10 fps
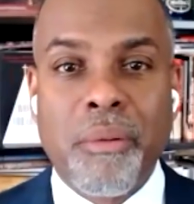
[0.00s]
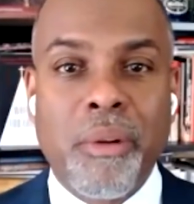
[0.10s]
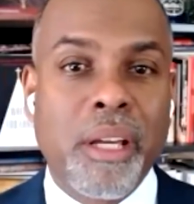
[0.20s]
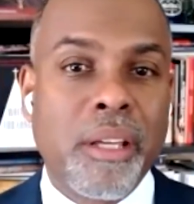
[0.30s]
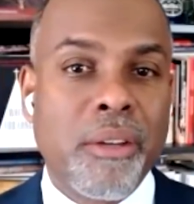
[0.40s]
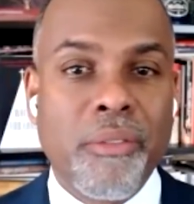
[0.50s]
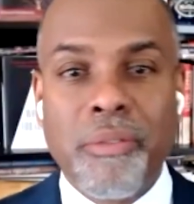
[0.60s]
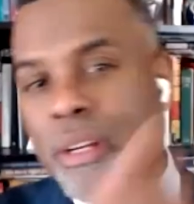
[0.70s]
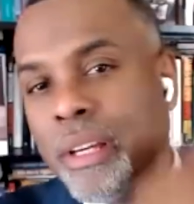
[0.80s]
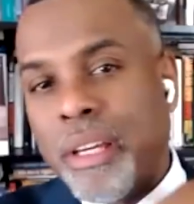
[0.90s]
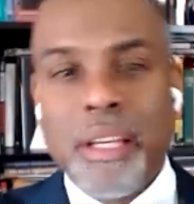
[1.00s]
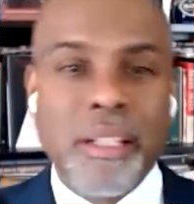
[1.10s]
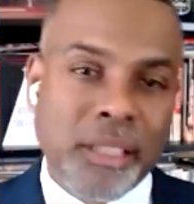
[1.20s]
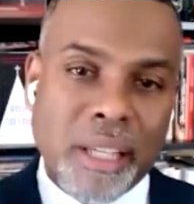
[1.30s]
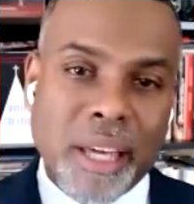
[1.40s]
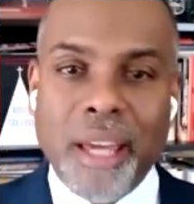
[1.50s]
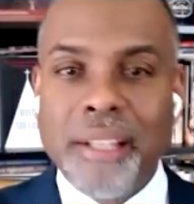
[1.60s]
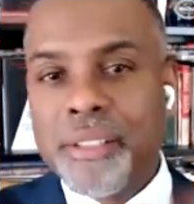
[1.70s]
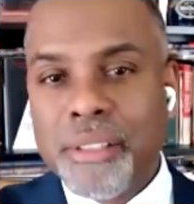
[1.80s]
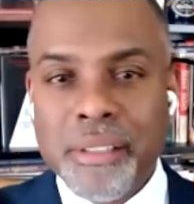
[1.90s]
by way you
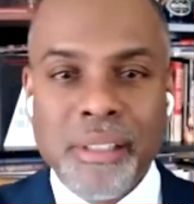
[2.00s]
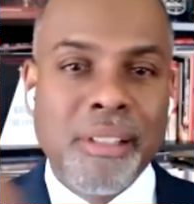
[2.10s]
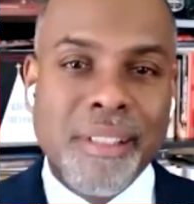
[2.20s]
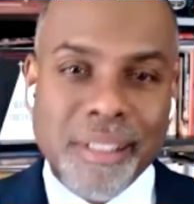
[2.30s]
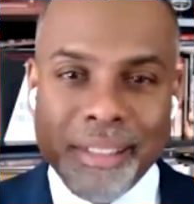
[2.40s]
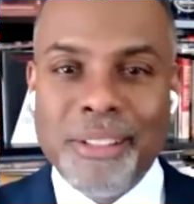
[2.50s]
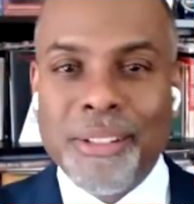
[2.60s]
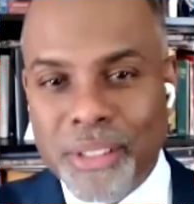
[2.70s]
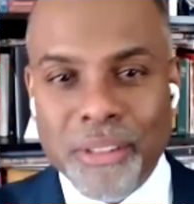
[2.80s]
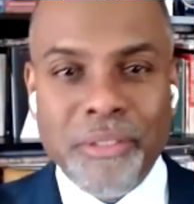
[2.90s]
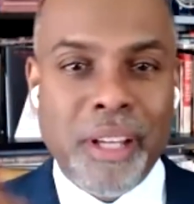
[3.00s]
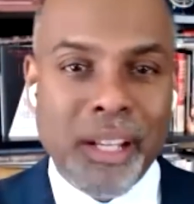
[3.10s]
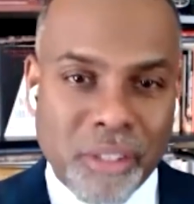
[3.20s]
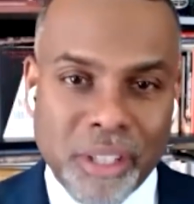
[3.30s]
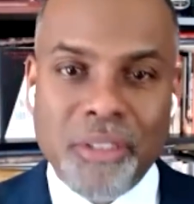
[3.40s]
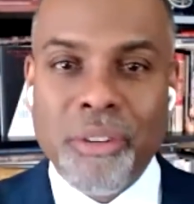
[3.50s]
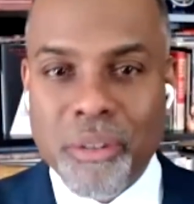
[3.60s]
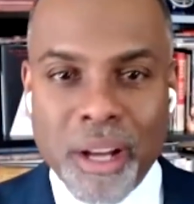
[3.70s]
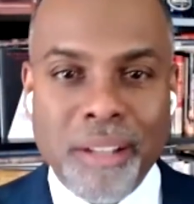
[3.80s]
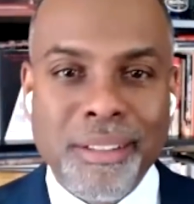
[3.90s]
engage in, self-flagellation
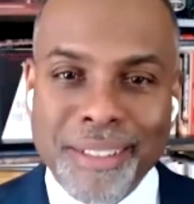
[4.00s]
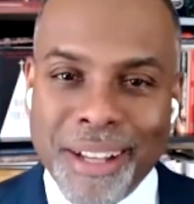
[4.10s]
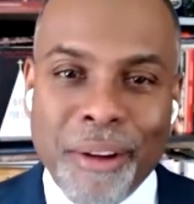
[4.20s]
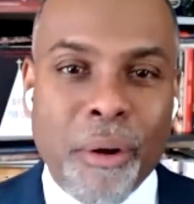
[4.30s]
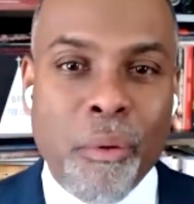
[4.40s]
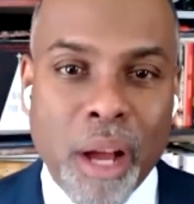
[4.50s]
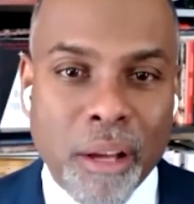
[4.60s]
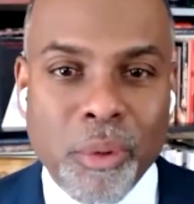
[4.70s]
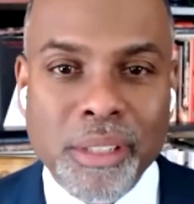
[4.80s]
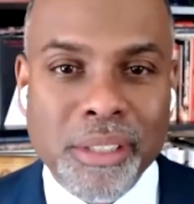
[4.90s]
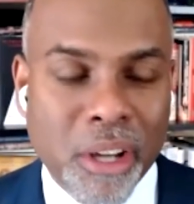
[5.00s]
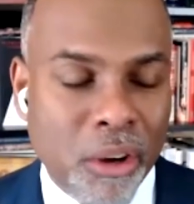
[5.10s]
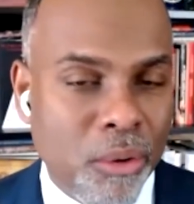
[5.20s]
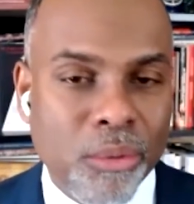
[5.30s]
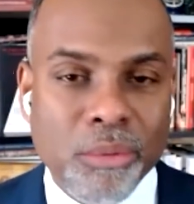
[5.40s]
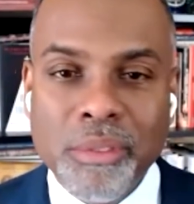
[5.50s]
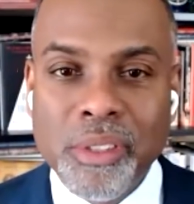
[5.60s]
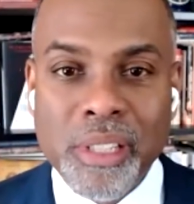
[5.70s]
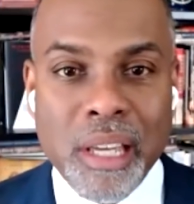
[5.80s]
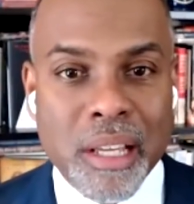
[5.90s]
around one's
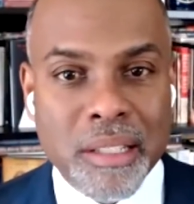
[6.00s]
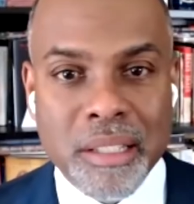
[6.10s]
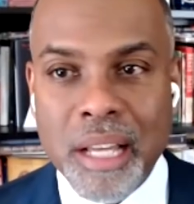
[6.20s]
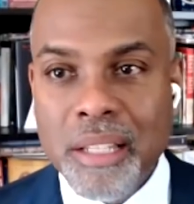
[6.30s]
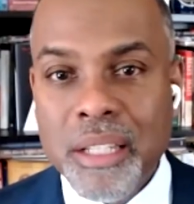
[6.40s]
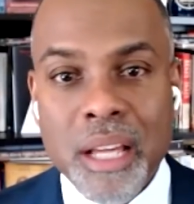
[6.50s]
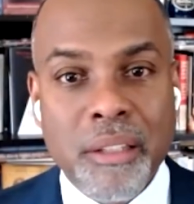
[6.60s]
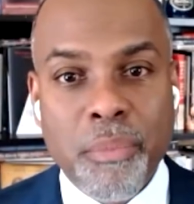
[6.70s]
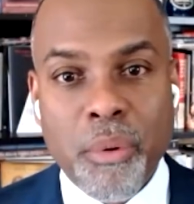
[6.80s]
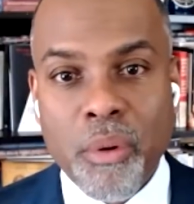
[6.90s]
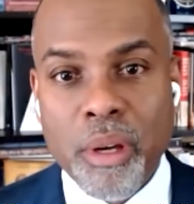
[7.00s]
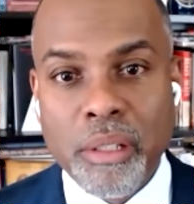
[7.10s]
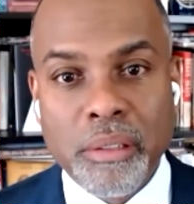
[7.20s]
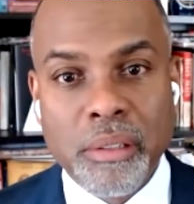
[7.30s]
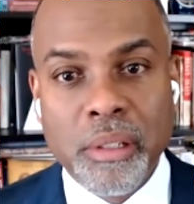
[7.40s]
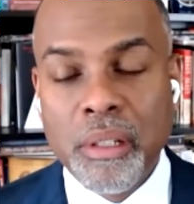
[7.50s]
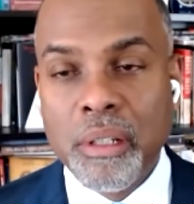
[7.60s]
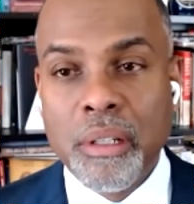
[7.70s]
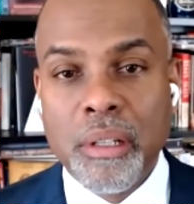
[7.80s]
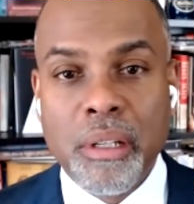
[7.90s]
own sins. That's not the point.
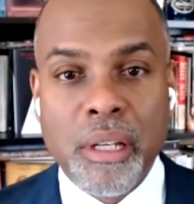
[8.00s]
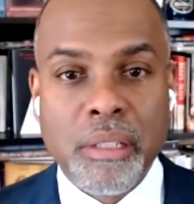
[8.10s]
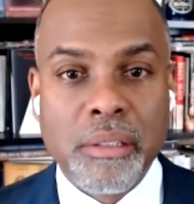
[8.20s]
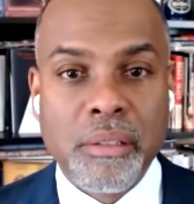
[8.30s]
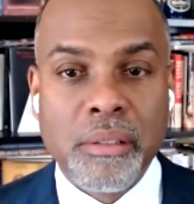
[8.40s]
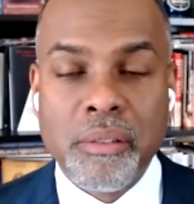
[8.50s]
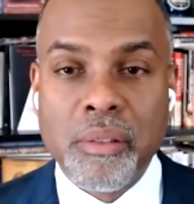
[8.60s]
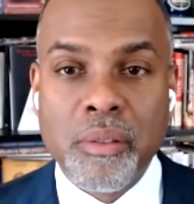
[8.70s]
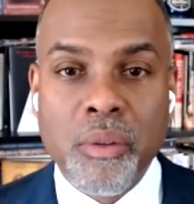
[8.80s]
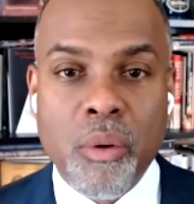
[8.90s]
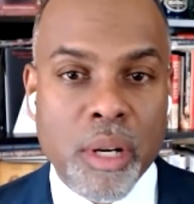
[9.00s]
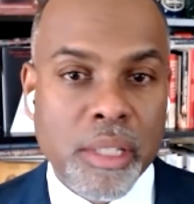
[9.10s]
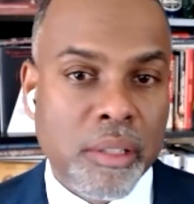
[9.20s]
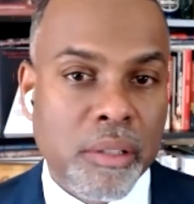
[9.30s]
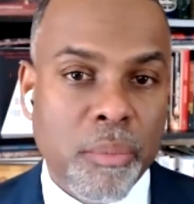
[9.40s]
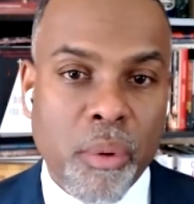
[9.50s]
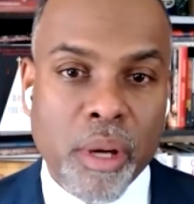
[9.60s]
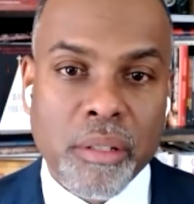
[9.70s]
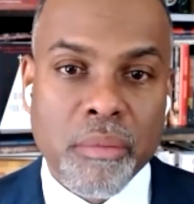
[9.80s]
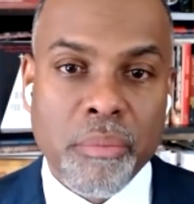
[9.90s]
And nor is it the
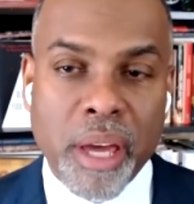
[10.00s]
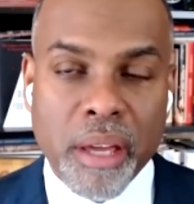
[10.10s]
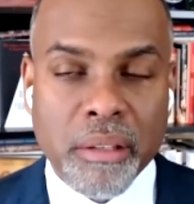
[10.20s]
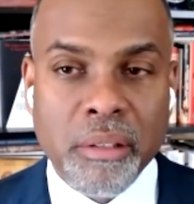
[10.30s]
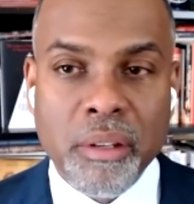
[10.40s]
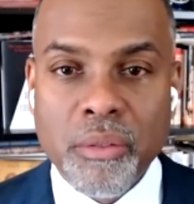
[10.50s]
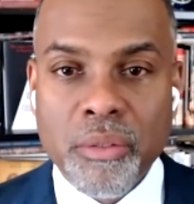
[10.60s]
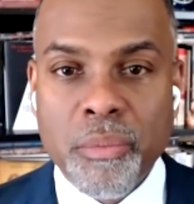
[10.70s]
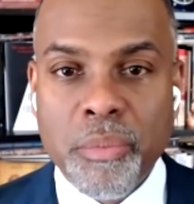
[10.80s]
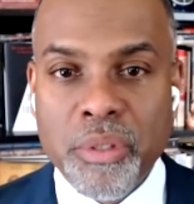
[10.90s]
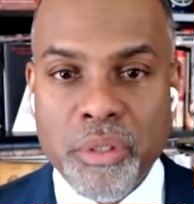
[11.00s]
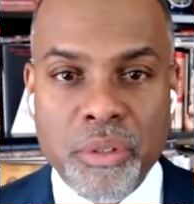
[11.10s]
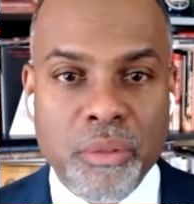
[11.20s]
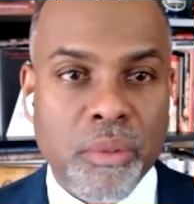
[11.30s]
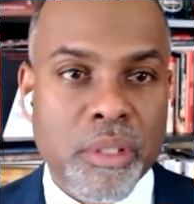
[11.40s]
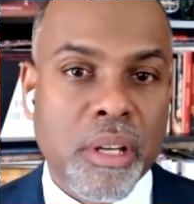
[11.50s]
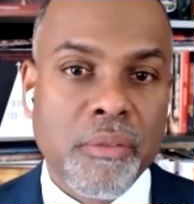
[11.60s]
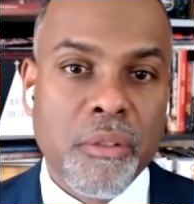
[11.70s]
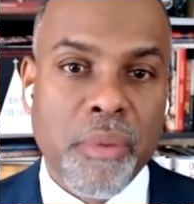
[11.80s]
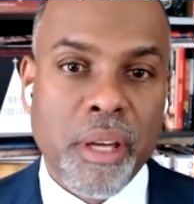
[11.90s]
point to beg, to position
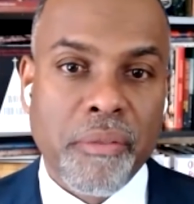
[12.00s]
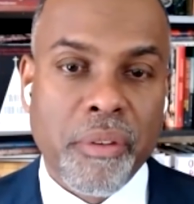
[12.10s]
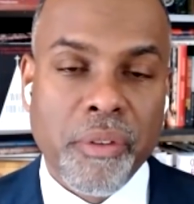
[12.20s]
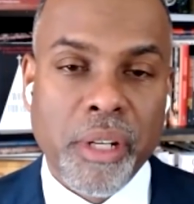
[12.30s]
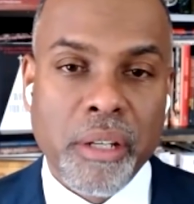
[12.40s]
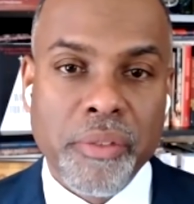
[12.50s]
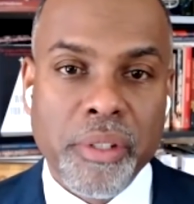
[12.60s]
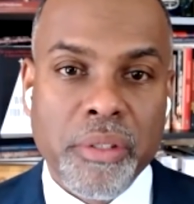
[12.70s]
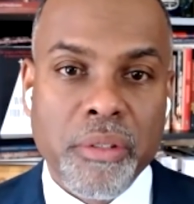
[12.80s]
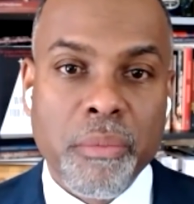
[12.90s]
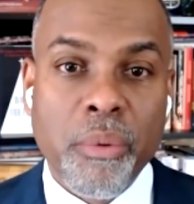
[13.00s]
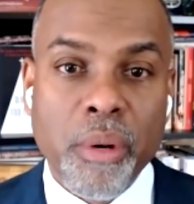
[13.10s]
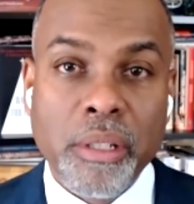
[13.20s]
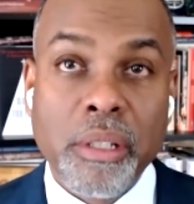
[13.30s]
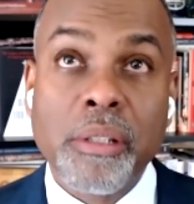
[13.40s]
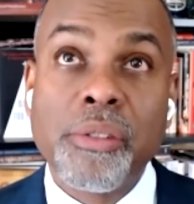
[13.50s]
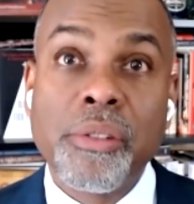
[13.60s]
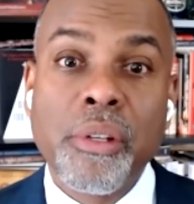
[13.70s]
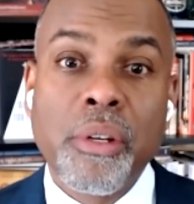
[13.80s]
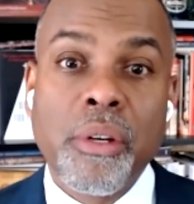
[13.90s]
oneself to beg for forgiveness. The point
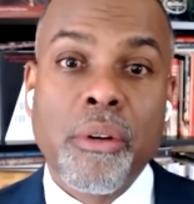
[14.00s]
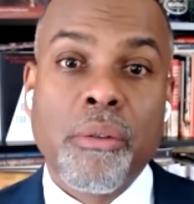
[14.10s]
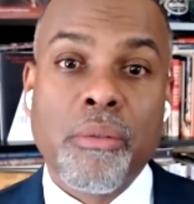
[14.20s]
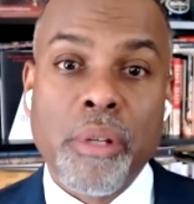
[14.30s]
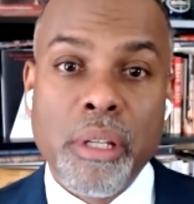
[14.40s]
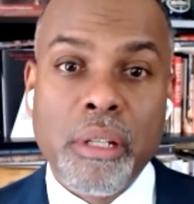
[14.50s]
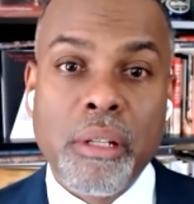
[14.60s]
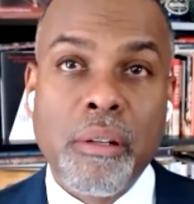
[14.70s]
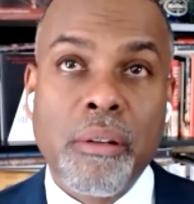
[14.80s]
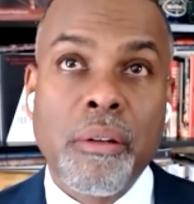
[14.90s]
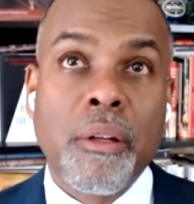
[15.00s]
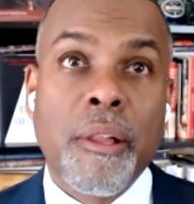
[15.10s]
is really